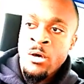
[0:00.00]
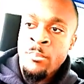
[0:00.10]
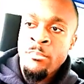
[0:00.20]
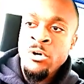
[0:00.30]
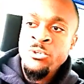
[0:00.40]

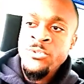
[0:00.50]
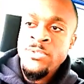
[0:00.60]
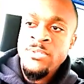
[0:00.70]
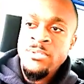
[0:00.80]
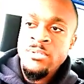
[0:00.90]

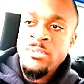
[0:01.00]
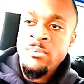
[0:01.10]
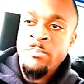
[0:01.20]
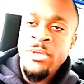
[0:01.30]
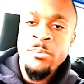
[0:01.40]
most
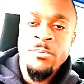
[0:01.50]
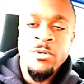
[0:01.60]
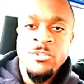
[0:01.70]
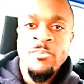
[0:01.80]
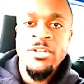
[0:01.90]
people,
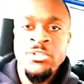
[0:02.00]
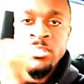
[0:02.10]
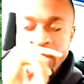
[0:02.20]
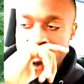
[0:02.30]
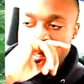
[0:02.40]

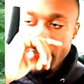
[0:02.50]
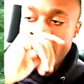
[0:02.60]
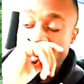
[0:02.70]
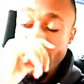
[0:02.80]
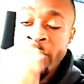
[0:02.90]
especially
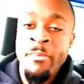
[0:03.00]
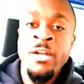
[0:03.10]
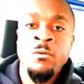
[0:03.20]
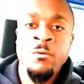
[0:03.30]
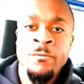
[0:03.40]
people in the
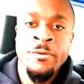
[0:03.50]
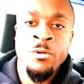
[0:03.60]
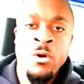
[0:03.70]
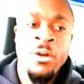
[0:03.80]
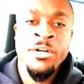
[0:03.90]
medical
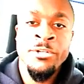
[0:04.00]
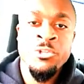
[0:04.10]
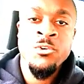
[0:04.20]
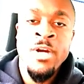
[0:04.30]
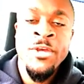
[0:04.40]
field, are going to
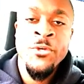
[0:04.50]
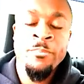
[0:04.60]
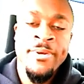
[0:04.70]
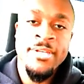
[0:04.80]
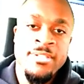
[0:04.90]
try their
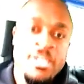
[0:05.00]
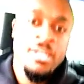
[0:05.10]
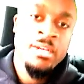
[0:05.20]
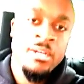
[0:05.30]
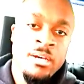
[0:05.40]
best
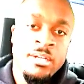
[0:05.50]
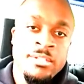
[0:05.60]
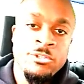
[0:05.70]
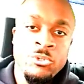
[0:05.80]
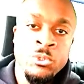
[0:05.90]

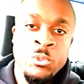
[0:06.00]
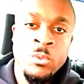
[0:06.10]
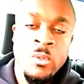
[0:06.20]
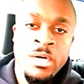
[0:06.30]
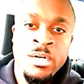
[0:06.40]

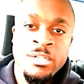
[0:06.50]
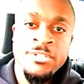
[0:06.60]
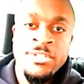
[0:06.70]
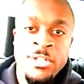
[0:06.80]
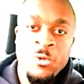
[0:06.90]
to
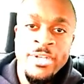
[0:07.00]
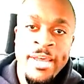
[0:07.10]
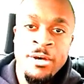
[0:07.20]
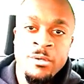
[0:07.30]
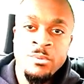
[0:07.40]
slow
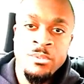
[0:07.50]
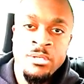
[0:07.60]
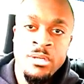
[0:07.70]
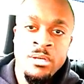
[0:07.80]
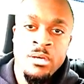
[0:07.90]
down
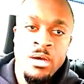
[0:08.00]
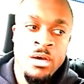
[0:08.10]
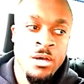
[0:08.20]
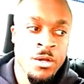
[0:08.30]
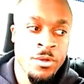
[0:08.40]

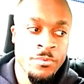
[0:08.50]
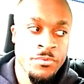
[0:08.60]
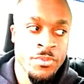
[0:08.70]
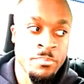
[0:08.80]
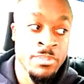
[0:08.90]

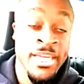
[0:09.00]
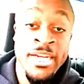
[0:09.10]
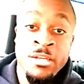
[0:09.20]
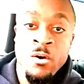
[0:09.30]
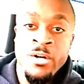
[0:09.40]
the
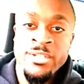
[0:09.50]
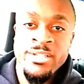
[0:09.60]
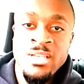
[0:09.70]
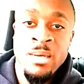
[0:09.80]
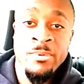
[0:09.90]
bleeding or to
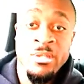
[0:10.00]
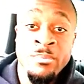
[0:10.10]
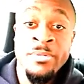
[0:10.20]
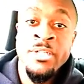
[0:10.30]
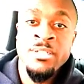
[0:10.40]
stop it
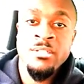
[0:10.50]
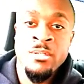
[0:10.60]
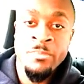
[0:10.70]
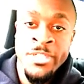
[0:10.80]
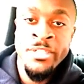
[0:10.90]

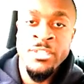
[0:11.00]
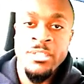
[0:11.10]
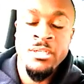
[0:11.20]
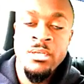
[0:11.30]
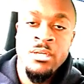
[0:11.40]

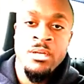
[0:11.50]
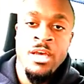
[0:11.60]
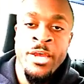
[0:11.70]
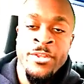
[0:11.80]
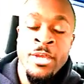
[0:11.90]
completely.
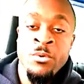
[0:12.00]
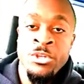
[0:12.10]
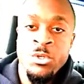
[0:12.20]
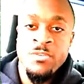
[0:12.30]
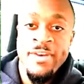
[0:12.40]
They will
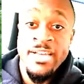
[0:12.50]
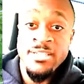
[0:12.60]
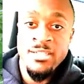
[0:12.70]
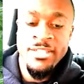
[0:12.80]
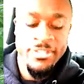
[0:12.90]
use
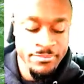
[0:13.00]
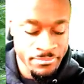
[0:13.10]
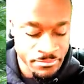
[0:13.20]
Vaseline,